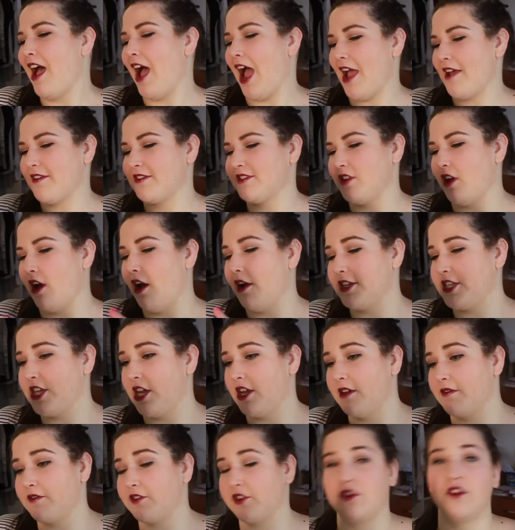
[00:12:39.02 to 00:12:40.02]
I saw a
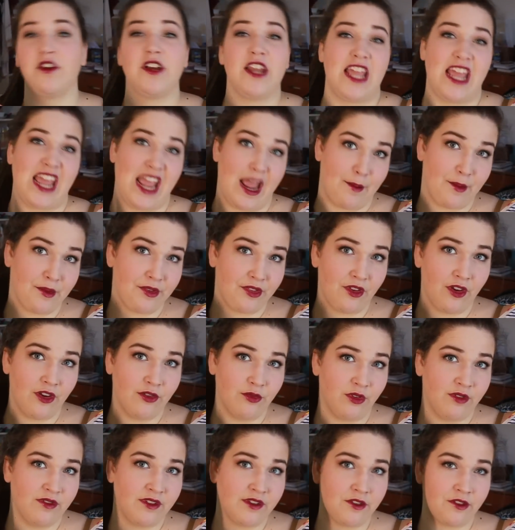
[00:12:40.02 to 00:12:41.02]
ton of good
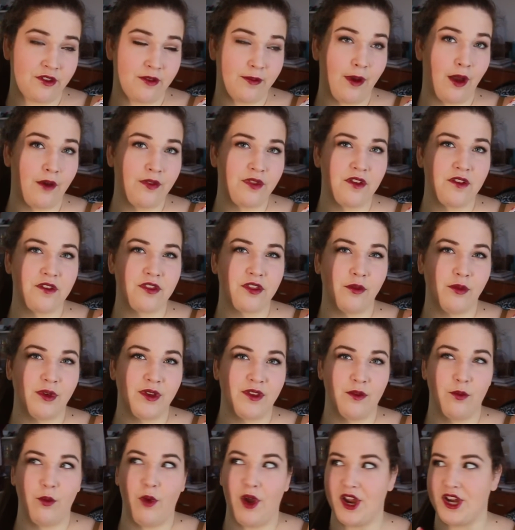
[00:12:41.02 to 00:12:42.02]
Amazon reviews about this. The
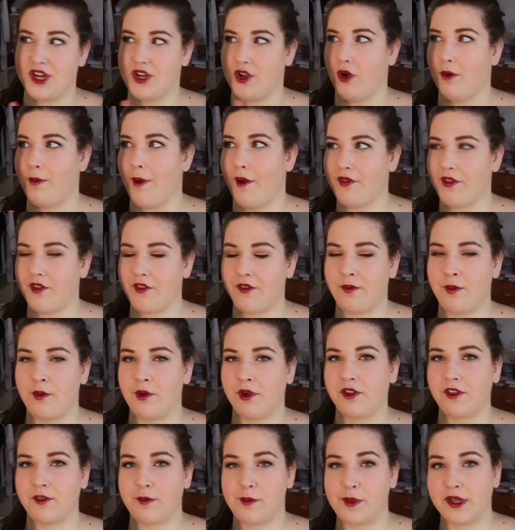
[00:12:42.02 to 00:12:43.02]
reason why I know about this
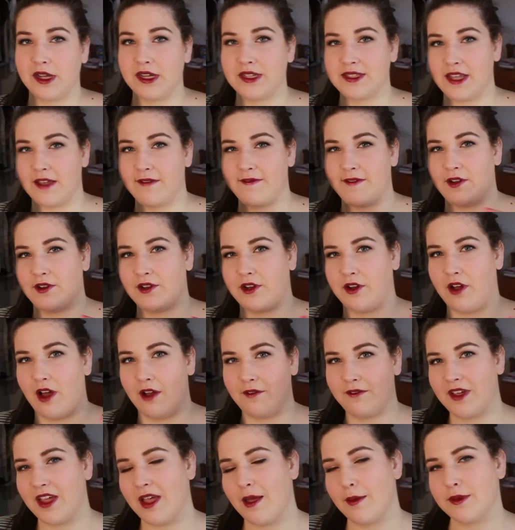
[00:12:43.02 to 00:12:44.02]
book is because I found it
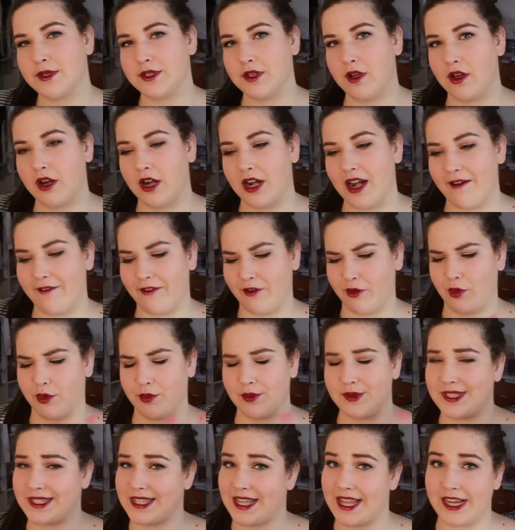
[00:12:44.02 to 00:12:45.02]
off Amazon and
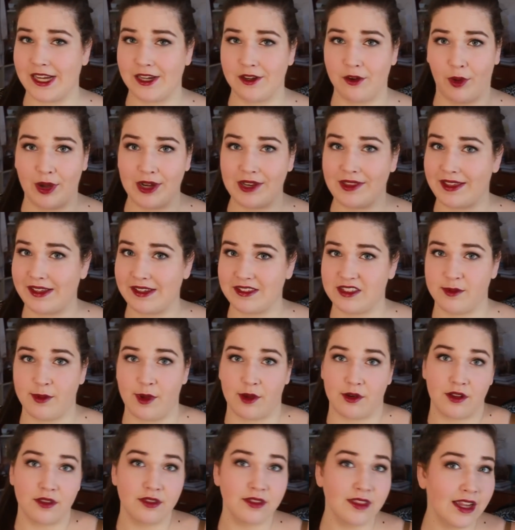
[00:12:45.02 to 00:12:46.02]
everyone was saying great things
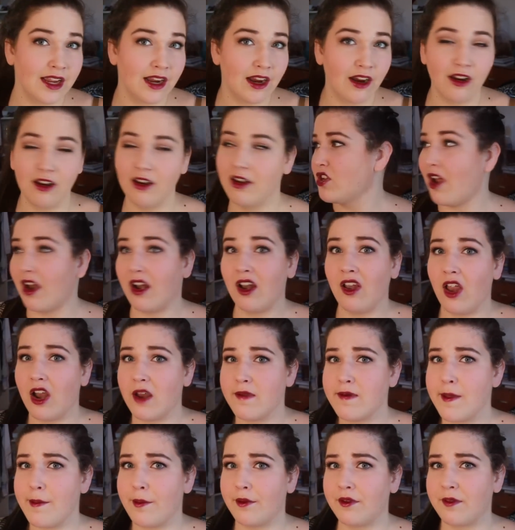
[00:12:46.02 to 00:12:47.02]
about it there. Not a lot
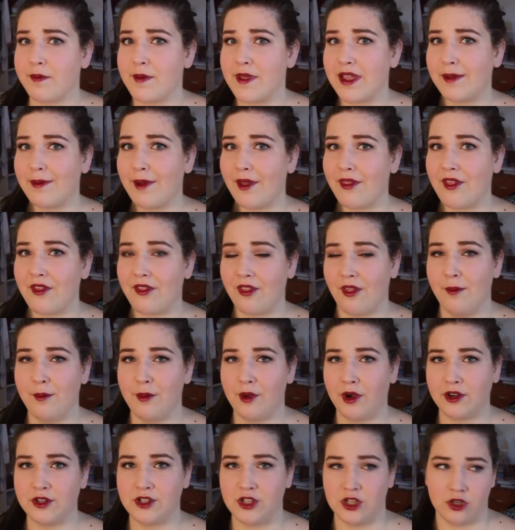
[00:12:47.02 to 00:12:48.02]
of people speak about this on
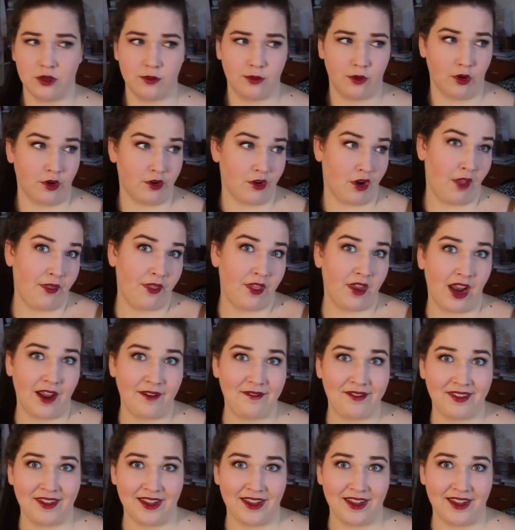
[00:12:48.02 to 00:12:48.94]
booktube, or not that I've